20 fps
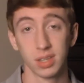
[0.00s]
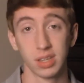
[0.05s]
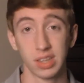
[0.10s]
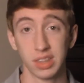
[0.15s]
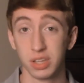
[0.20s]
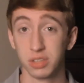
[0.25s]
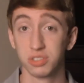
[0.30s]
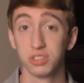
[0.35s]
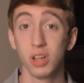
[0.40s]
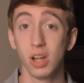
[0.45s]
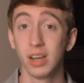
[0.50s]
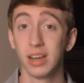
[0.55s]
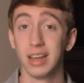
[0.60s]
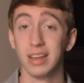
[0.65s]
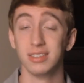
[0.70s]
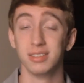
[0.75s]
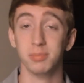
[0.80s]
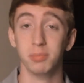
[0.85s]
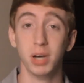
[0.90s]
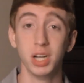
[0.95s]
There's not
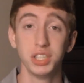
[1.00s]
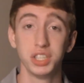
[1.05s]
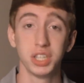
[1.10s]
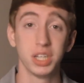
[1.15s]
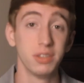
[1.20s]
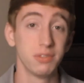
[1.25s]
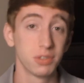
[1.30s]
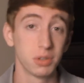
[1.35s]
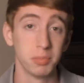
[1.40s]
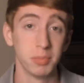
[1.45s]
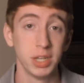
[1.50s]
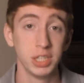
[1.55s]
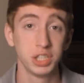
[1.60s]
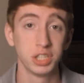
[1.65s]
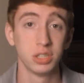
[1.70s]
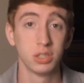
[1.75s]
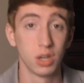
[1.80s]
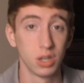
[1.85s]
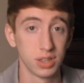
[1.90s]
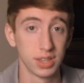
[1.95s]
as much
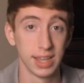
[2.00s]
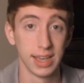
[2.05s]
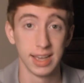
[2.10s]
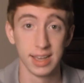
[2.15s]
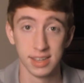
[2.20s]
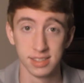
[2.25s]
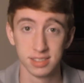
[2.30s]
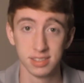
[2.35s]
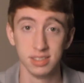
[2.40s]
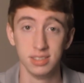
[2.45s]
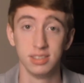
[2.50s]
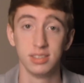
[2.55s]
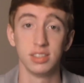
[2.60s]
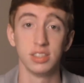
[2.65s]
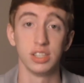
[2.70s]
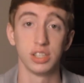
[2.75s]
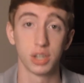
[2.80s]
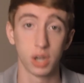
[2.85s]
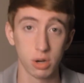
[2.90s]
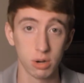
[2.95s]
information on the
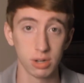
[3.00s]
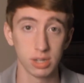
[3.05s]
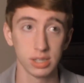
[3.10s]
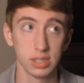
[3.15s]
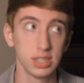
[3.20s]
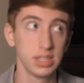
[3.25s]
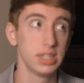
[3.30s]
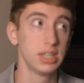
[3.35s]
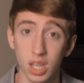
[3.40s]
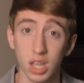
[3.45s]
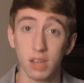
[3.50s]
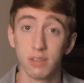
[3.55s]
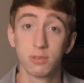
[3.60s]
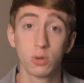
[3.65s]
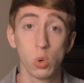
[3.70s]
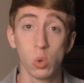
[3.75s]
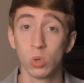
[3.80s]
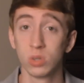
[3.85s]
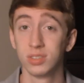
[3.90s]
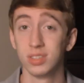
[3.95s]
SEC currently. Of
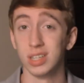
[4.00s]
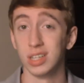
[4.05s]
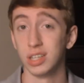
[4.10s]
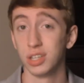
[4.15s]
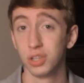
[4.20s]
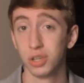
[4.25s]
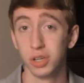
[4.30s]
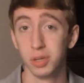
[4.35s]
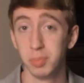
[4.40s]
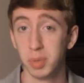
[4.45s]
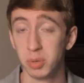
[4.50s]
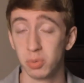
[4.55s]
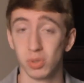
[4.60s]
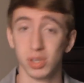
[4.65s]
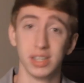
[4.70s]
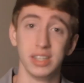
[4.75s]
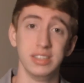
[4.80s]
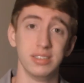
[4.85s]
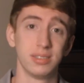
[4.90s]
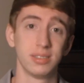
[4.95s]
course, it could be
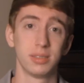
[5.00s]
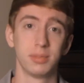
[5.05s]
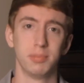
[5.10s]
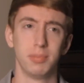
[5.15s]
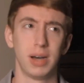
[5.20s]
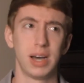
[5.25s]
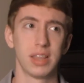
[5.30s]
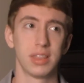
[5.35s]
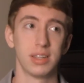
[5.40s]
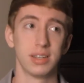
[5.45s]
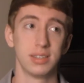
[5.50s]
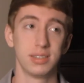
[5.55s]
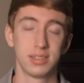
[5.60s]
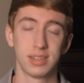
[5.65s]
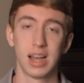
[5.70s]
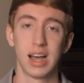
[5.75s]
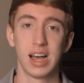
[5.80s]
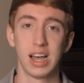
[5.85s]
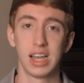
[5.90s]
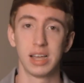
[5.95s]
released by the
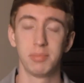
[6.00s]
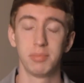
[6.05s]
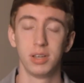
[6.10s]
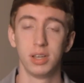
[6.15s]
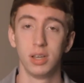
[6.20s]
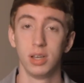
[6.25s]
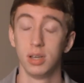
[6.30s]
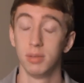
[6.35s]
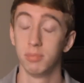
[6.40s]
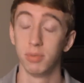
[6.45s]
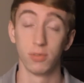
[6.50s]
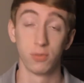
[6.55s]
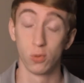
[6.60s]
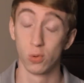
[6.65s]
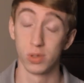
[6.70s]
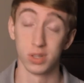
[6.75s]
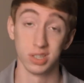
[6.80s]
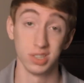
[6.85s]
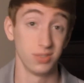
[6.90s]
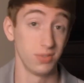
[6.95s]
time
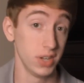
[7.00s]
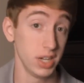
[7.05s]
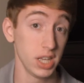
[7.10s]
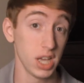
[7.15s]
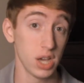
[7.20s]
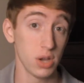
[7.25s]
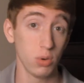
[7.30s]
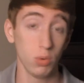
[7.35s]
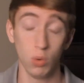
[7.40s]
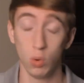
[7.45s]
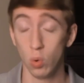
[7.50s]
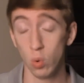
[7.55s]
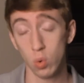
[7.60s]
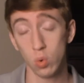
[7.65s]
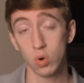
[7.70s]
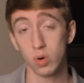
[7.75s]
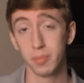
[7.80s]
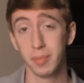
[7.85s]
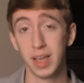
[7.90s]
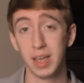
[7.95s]
before this video,
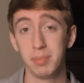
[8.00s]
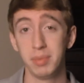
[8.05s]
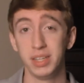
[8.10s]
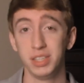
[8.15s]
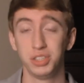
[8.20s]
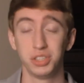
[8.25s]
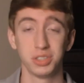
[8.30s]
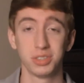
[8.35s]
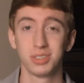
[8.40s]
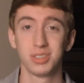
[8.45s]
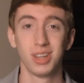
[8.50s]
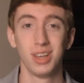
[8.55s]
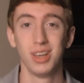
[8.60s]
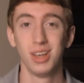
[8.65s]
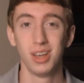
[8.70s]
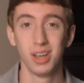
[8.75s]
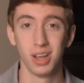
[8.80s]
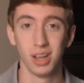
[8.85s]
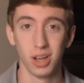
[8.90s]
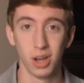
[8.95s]
or maybe just
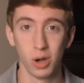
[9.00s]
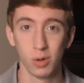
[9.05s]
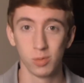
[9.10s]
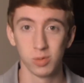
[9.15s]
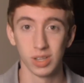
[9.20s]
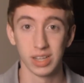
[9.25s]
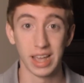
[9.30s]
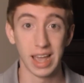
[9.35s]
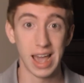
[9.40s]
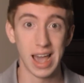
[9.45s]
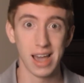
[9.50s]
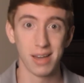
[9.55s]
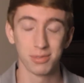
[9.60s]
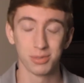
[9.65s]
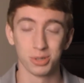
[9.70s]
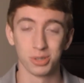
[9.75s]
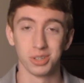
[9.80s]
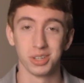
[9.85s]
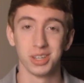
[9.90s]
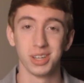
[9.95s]
hopefully
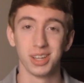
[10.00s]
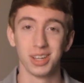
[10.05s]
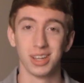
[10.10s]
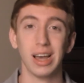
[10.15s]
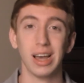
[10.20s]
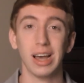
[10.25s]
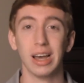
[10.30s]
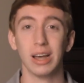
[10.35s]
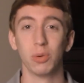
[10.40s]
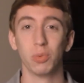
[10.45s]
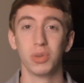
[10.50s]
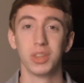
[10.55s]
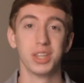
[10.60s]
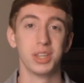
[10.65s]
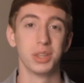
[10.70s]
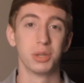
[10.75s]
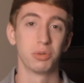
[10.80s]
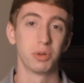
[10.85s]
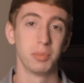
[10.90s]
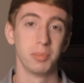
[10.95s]
after,
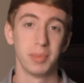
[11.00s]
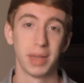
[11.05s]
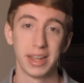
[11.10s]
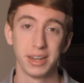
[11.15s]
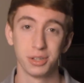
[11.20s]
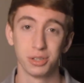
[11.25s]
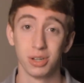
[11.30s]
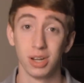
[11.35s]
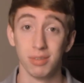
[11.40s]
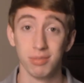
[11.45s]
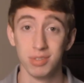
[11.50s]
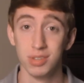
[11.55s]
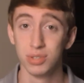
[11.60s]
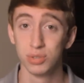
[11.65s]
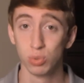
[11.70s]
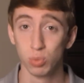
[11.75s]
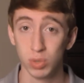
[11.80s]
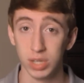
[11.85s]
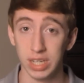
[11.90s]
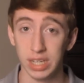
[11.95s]
within the remainder of
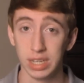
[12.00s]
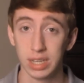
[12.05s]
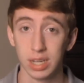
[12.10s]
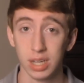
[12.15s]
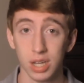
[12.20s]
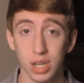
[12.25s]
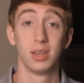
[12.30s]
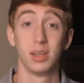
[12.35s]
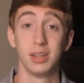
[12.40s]
this week.